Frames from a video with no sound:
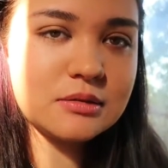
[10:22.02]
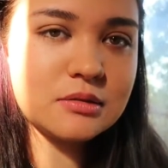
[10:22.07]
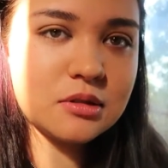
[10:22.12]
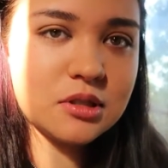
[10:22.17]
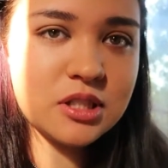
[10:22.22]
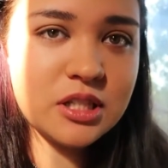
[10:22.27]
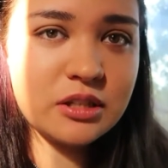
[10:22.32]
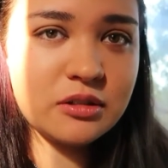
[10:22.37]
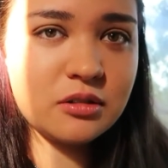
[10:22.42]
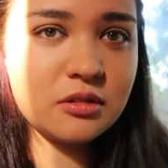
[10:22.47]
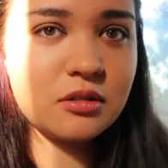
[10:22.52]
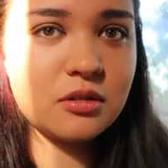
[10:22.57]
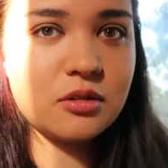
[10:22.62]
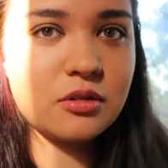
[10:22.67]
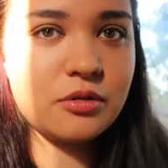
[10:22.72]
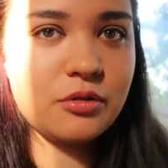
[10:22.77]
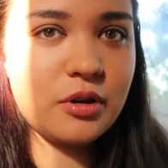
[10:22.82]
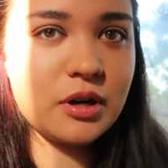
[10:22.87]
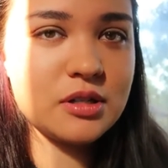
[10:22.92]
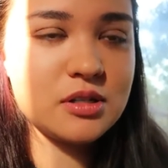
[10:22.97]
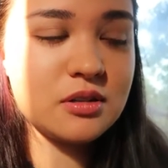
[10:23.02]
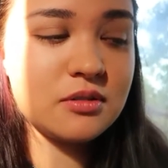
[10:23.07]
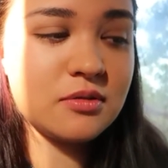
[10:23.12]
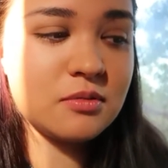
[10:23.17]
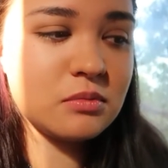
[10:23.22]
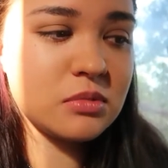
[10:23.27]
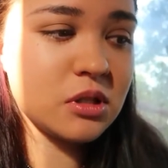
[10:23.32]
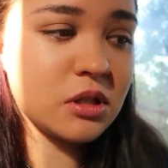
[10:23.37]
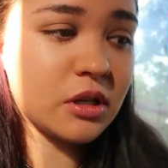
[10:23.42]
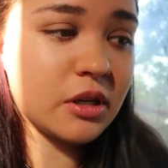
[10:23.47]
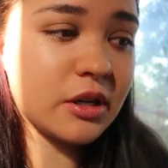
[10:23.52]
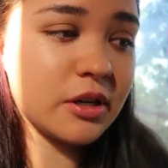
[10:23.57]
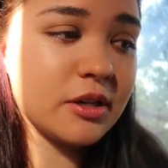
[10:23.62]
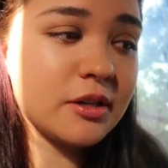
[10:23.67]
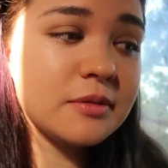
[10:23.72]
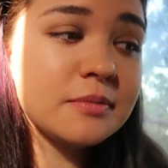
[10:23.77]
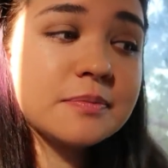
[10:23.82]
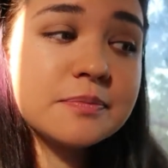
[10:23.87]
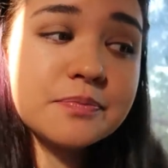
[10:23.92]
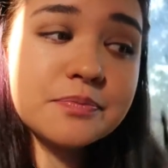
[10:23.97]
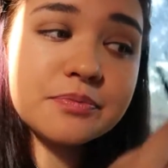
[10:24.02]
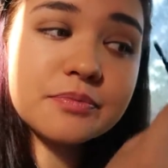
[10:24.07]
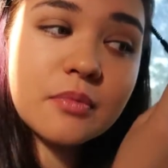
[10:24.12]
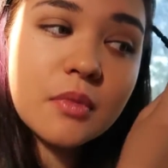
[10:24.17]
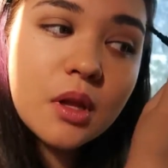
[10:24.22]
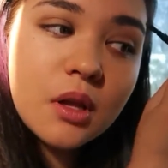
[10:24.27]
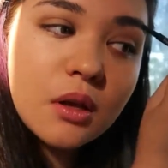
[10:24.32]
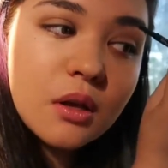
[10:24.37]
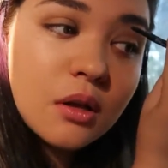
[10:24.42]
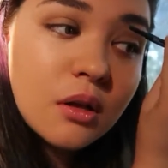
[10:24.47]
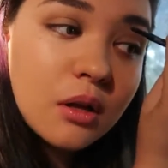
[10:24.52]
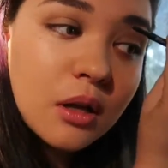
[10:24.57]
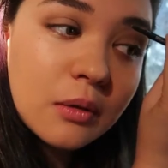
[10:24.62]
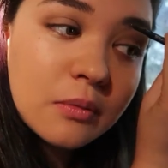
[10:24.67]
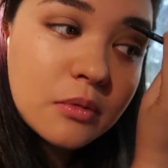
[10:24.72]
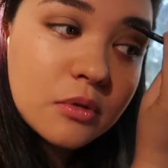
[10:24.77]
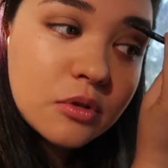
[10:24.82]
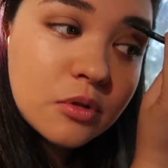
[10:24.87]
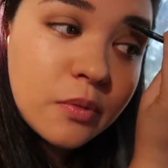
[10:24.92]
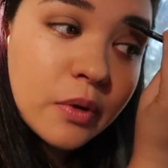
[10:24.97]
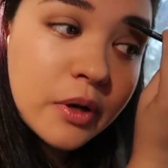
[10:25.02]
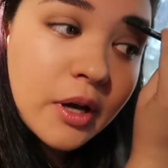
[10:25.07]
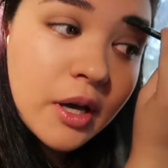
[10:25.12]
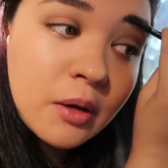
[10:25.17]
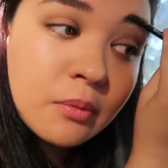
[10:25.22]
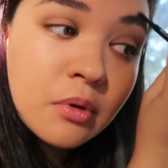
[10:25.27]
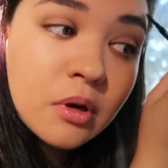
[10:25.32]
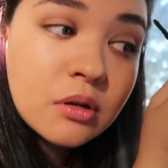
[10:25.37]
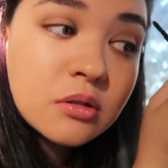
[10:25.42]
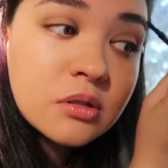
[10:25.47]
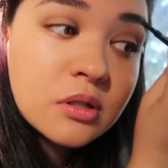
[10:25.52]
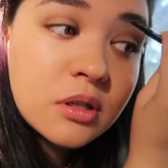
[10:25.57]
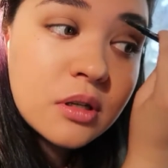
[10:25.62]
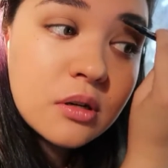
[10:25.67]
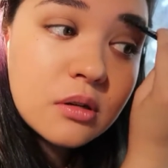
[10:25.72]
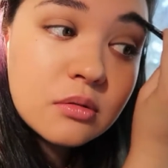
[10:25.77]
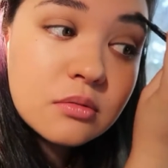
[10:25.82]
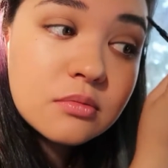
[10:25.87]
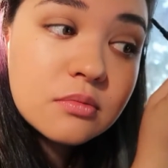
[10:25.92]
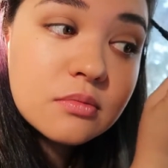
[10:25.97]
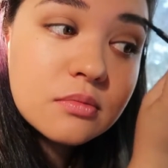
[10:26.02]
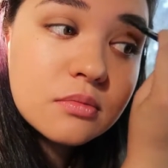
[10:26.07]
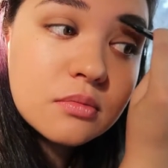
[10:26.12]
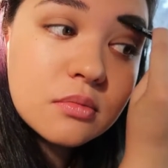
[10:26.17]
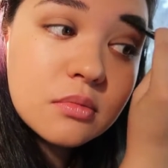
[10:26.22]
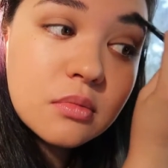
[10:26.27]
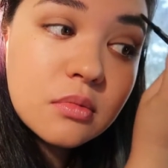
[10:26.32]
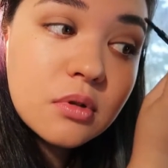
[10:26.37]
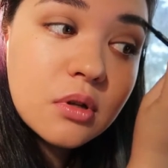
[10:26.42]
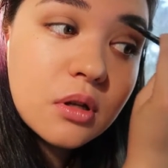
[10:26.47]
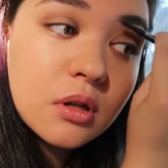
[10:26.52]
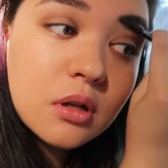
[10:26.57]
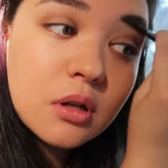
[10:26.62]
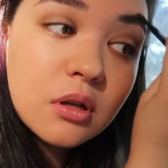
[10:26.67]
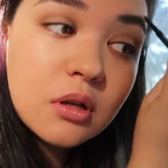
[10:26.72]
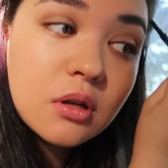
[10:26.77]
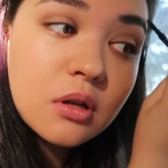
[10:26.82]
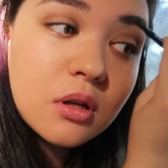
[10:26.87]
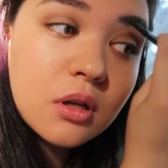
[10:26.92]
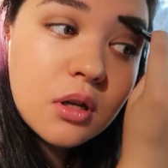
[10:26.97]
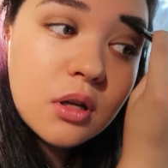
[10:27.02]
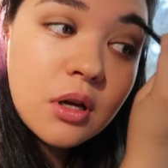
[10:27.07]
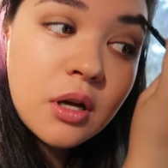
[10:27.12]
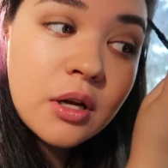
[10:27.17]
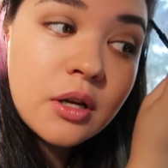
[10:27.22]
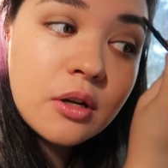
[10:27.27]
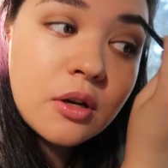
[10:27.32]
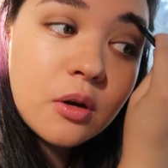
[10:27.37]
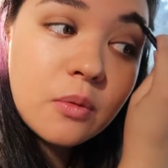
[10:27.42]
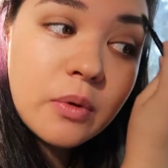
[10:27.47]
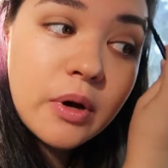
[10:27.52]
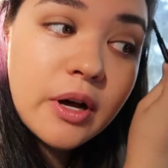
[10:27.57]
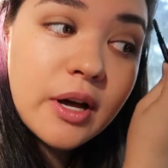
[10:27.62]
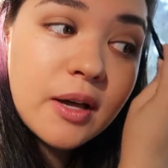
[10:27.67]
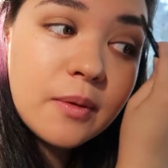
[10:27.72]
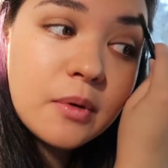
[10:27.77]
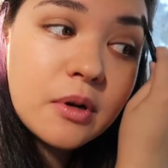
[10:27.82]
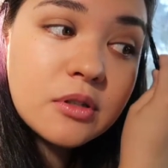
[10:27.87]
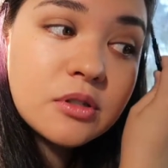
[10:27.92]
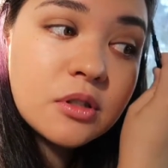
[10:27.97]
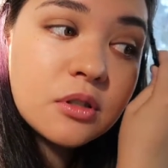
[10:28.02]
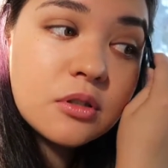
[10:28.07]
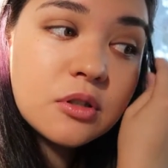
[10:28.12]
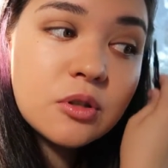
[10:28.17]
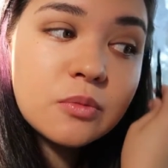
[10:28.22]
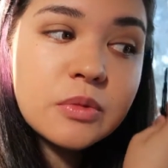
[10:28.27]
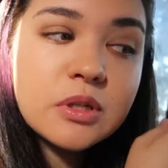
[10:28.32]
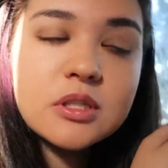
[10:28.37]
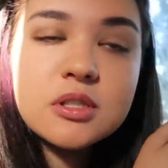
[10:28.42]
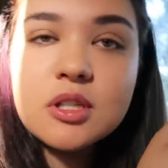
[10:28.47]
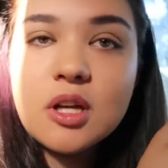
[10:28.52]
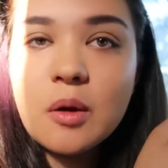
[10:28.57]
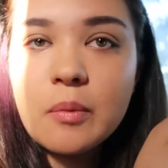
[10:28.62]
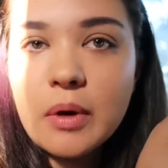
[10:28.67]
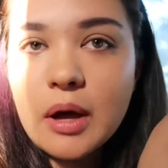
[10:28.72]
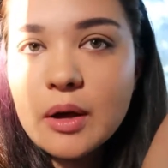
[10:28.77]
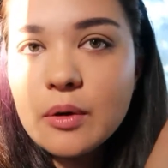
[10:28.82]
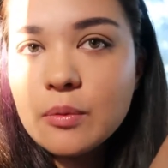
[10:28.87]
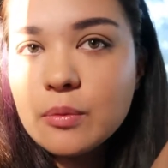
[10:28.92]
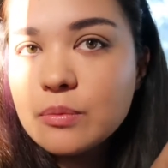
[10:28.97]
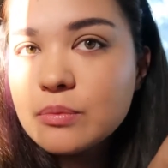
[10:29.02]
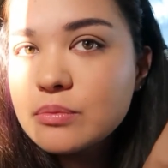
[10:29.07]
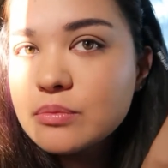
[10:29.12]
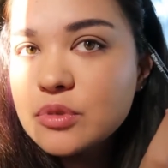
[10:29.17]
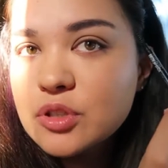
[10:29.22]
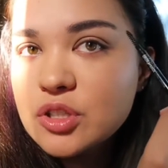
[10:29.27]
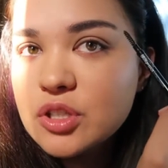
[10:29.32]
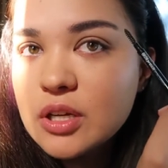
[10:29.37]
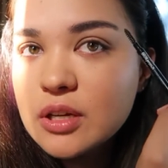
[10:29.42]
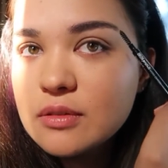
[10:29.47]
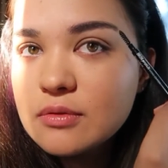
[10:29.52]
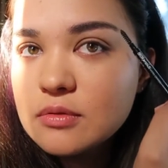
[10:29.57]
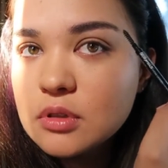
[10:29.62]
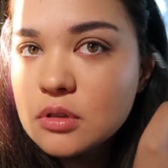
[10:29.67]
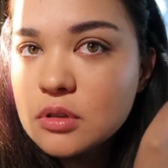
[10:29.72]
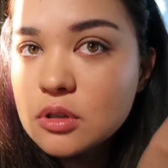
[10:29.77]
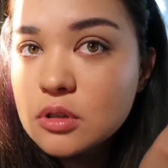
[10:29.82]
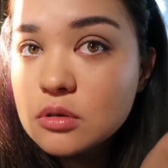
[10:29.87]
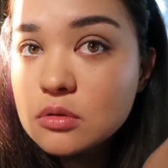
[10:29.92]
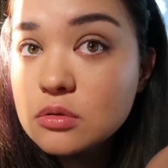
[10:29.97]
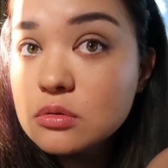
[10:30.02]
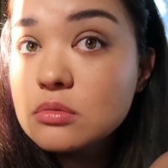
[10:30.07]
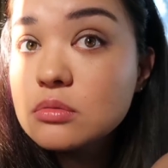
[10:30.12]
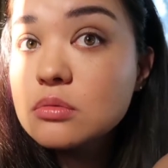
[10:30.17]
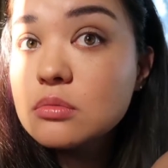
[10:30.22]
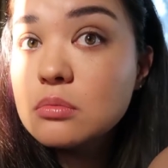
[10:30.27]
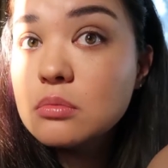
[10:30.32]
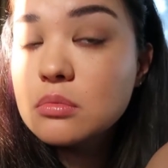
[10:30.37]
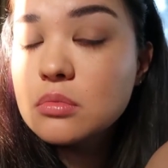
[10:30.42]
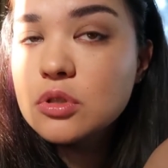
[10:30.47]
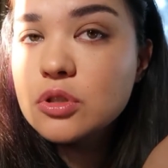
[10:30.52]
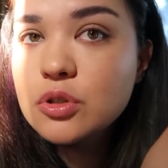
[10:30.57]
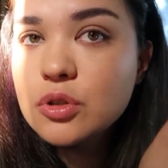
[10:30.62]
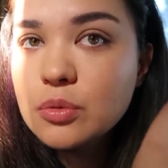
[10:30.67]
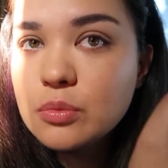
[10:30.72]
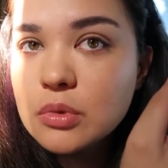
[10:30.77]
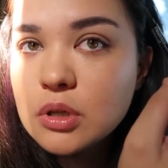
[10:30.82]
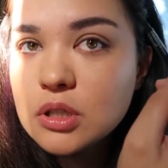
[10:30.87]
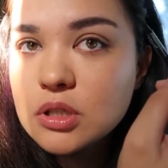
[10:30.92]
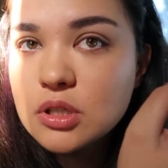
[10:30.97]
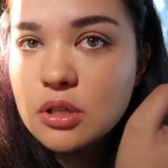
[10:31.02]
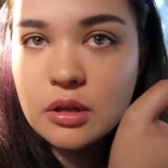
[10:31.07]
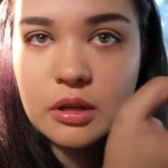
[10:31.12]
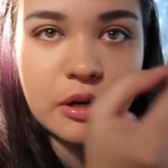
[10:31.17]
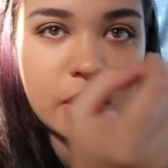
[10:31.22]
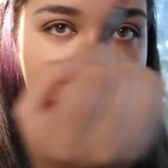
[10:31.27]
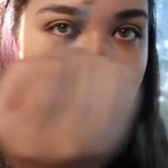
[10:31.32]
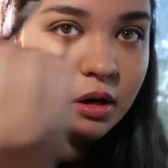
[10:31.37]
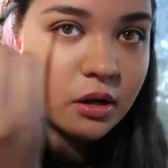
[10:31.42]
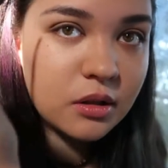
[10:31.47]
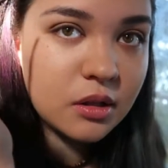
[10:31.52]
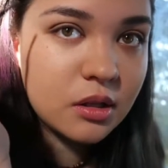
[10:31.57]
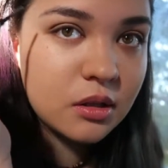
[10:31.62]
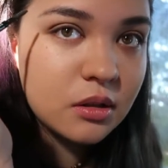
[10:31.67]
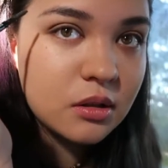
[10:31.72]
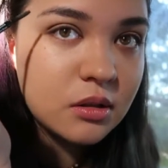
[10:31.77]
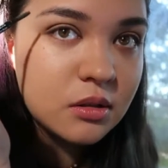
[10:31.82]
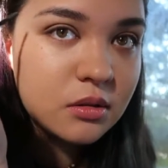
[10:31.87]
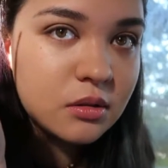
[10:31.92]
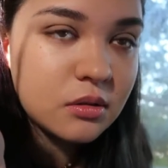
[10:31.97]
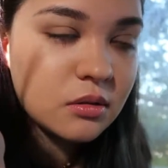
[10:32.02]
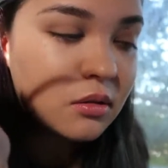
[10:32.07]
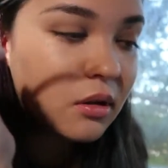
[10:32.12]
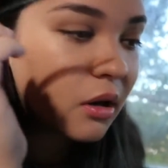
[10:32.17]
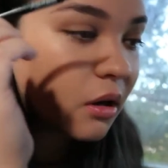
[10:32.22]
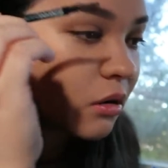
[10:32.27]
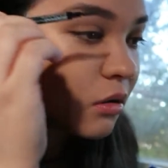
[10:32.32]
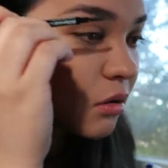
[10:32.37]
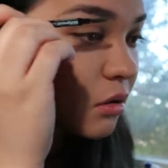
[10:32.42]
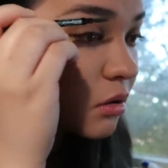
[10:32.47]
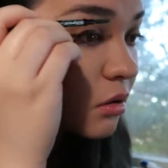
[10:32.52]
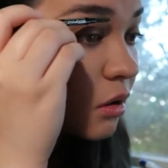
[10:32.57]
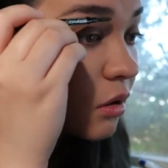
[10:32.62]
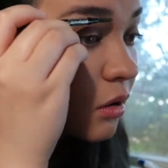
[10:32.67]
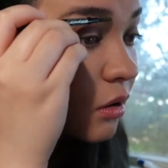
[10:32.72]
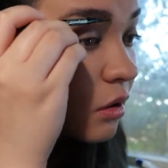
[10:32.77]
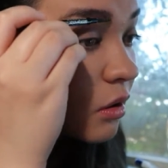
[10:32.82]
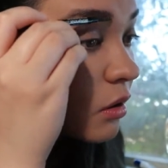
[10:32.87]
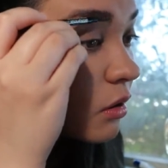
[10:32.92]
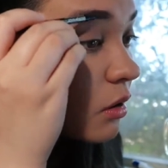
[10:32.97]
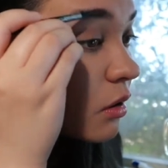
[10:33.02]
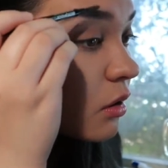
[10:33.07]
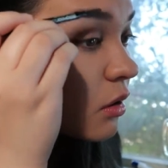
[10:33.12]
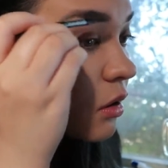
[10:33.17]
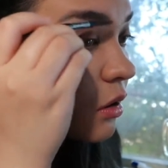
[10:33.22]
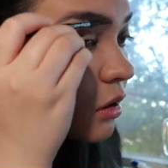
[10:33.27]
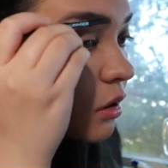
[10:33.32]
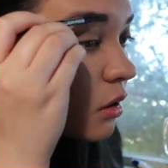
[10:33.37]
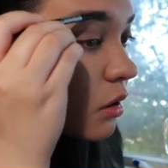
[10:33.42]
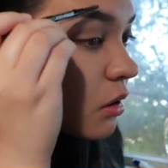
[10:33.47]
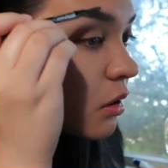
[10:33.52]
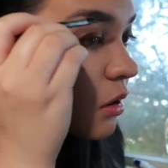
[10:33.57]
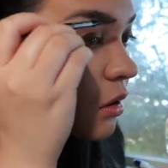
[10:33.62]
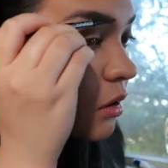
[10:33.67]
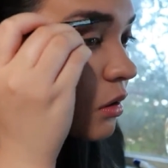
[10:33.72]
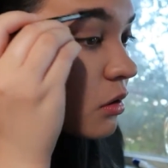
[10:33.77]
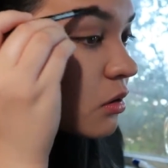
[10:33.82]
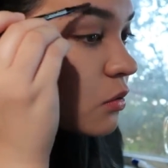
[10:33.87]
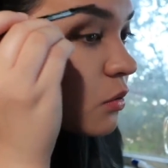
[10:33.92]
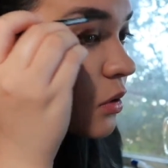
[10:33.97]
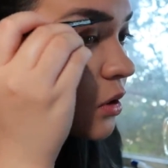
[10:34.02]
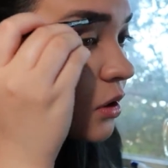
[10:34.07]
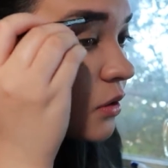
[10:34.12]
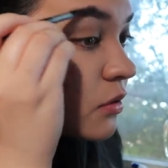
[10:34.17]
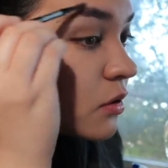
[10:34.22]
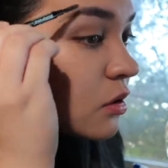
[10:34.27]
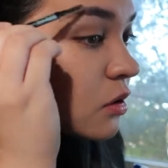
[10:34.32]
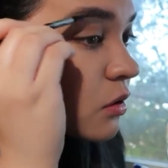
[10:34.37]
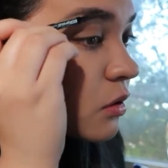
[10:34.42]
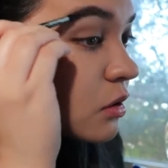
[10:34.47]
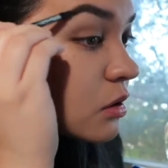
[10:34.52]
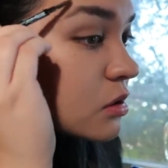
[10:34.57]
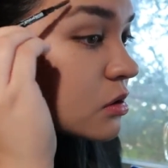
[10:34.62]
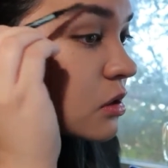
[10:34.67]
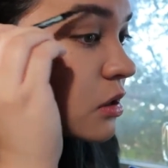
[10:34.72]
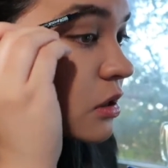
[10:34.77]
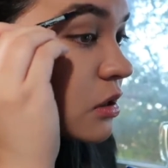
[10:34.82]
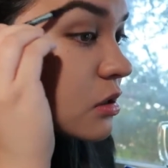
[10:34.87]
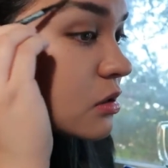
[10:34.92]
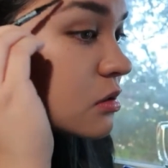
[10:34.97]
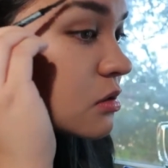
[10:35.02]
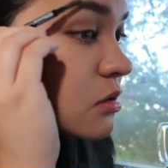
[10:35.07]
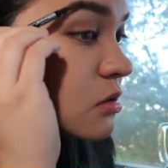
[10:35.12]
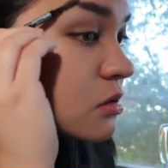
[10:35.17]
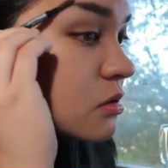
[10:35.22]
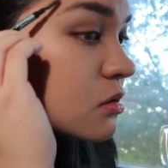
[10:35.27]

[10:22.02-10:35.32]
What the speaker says: Sounded a little aggressive, I'm sorry. I'm gonna do my eyebrows now. I know my eyebrows are a little messed up. I shaved a little too much there, and then, I don't know. Do we even know these days?